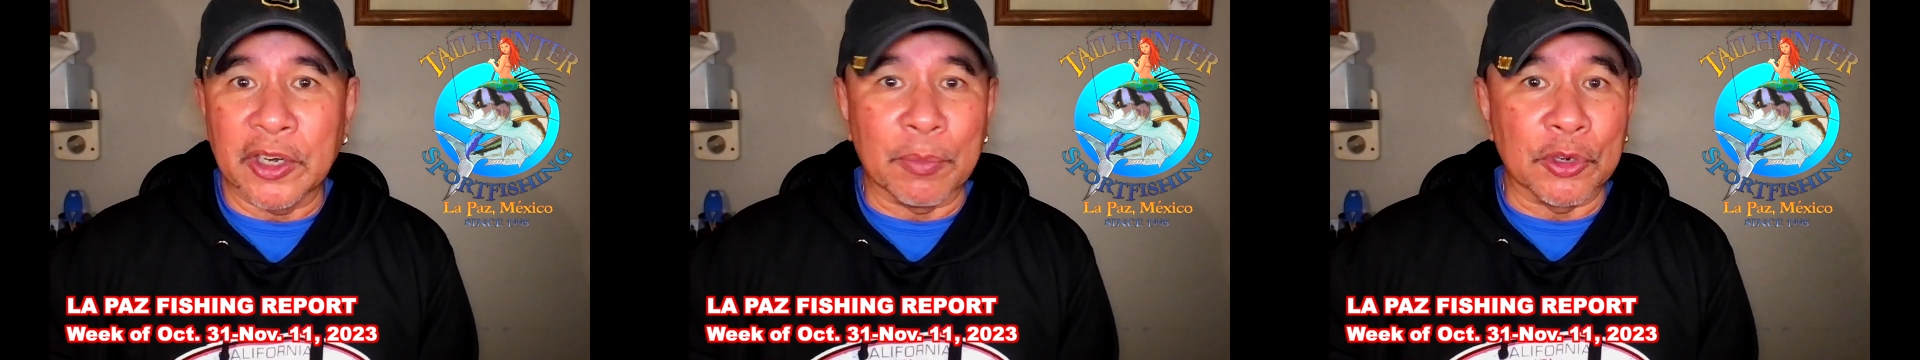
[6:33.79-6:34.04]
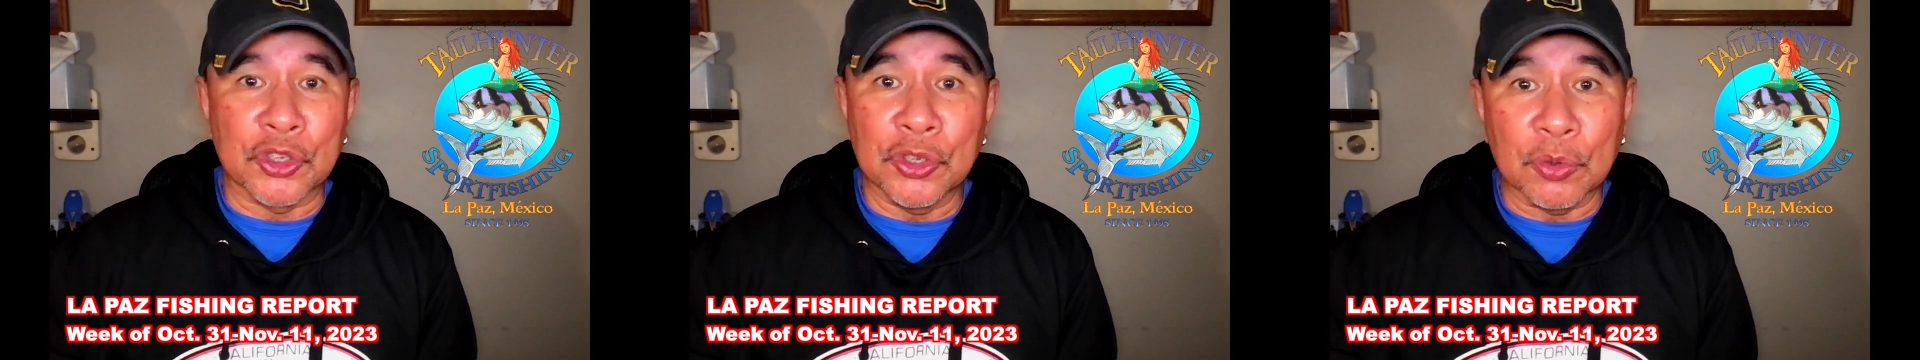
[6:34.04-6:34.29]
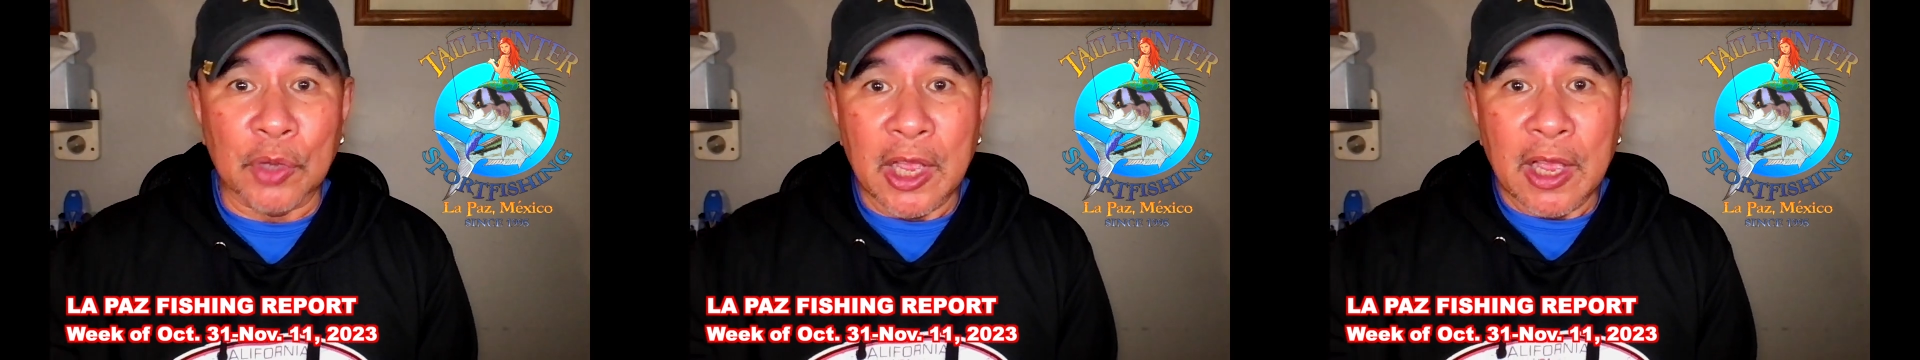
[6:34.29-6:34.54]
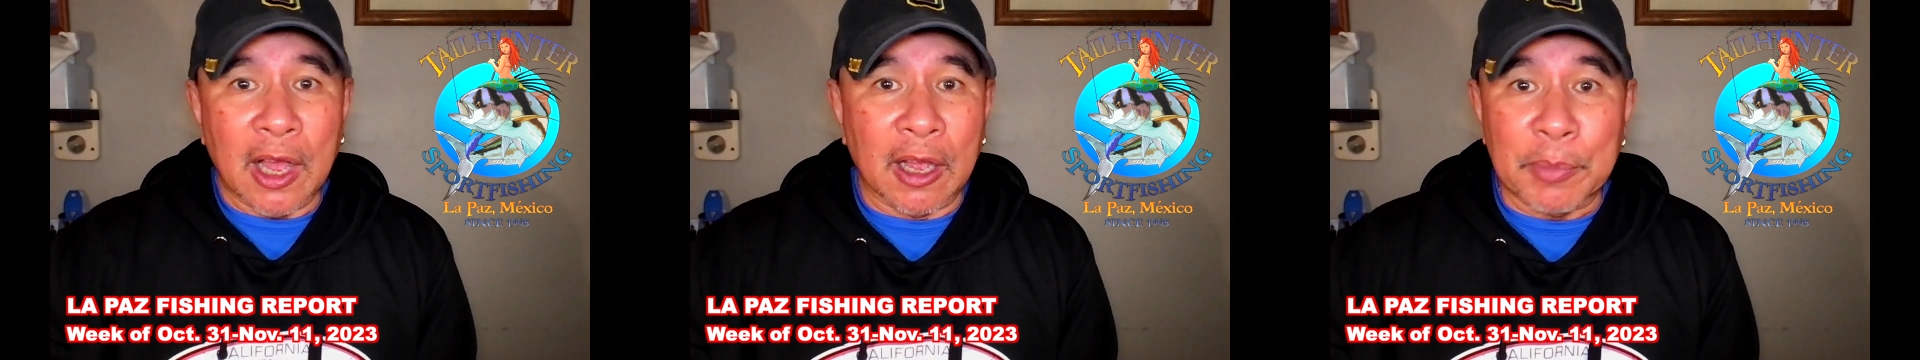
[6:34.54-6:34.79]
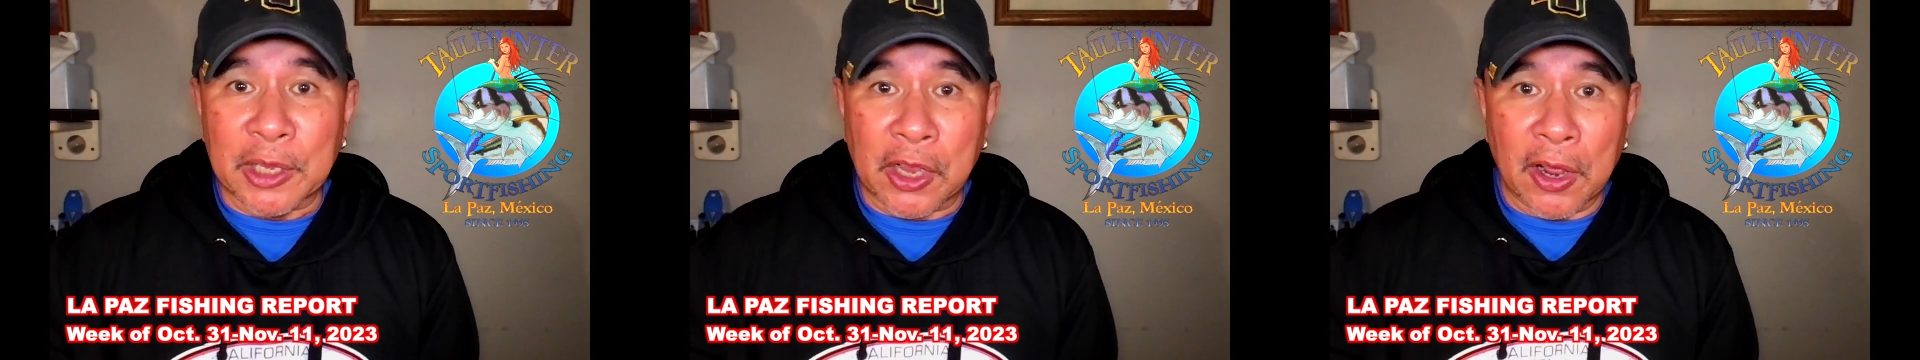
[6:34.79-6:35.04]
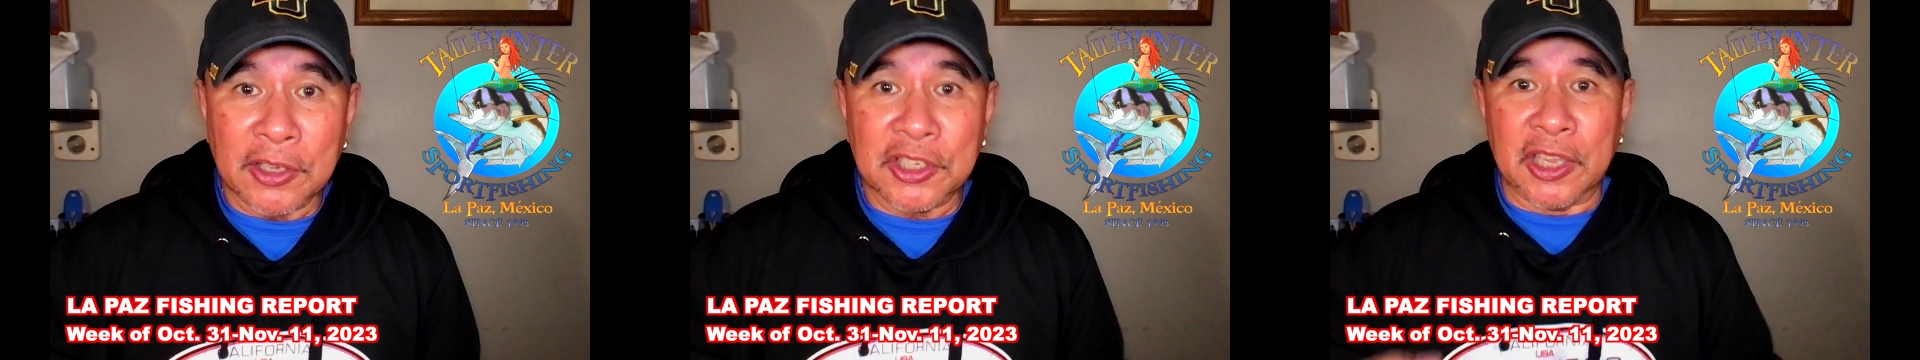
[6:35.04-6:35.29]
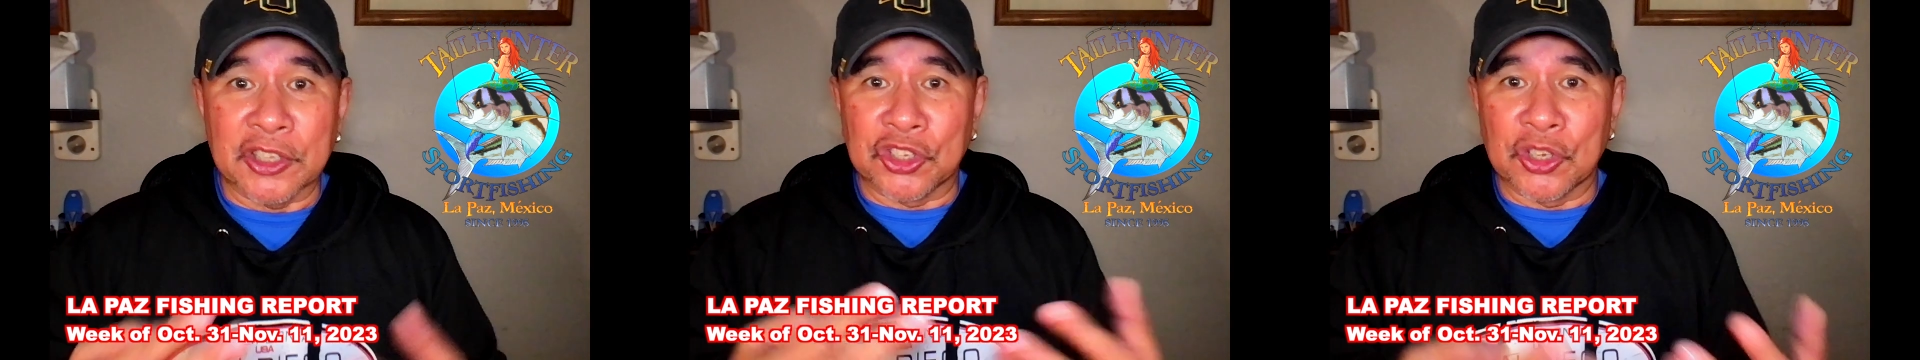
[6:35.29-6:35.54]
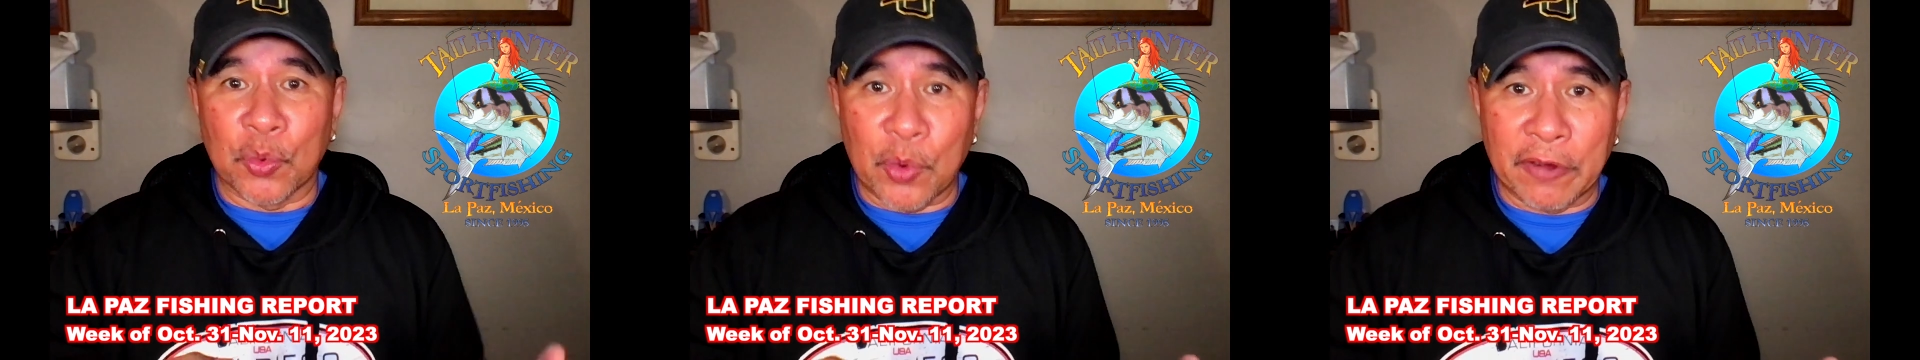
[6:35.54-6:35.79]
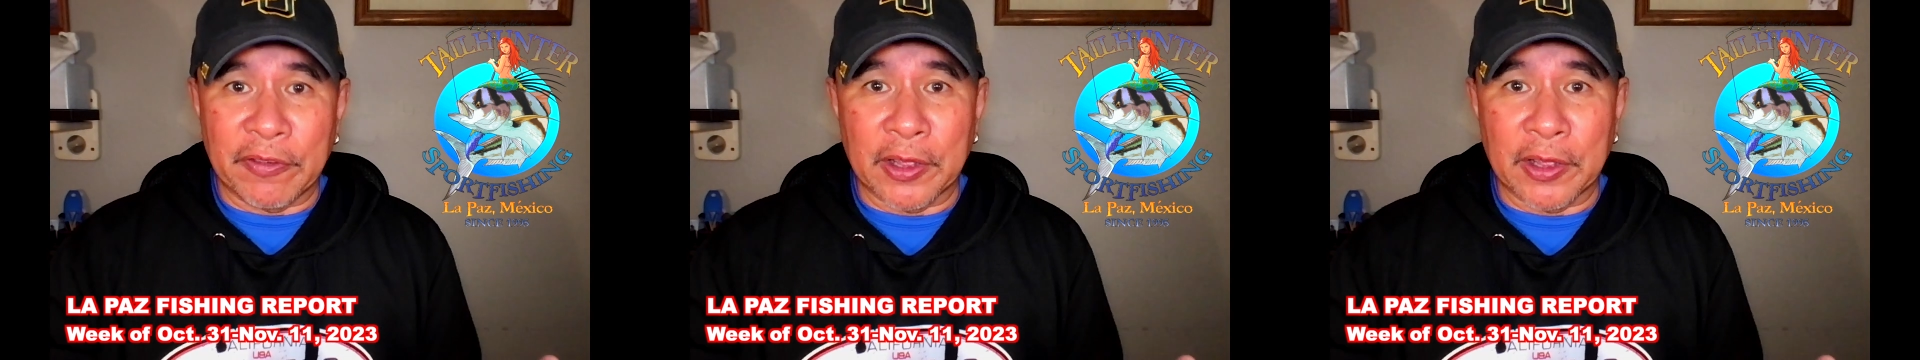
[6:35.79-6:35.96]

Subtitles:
Number two, because it's so rough